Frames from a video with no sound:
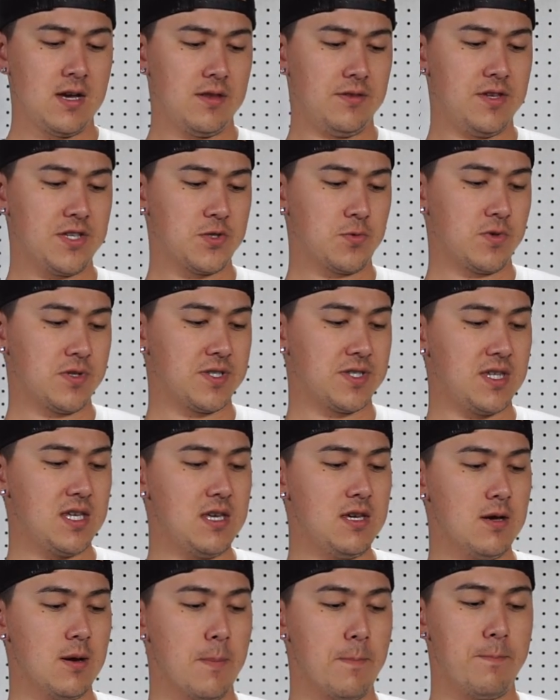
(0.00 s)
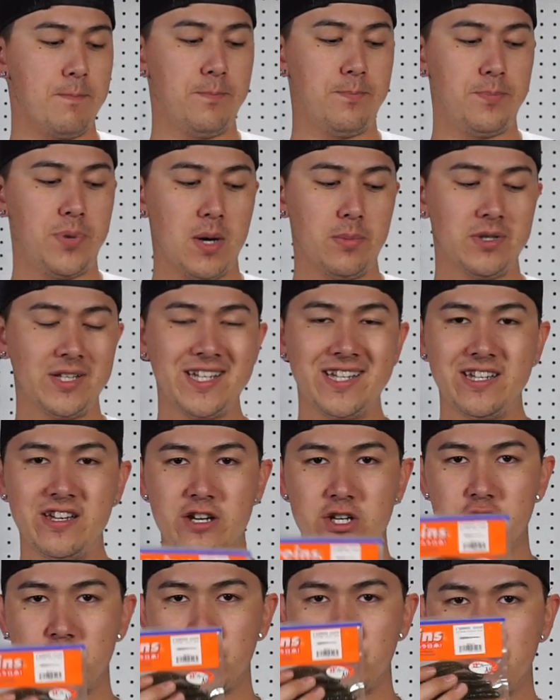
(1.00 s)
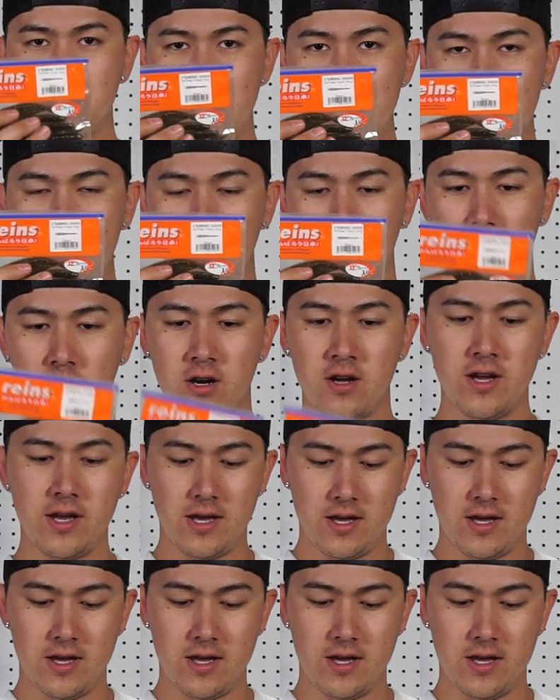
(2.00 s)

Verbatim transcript: This one's the Bubbling Shaker.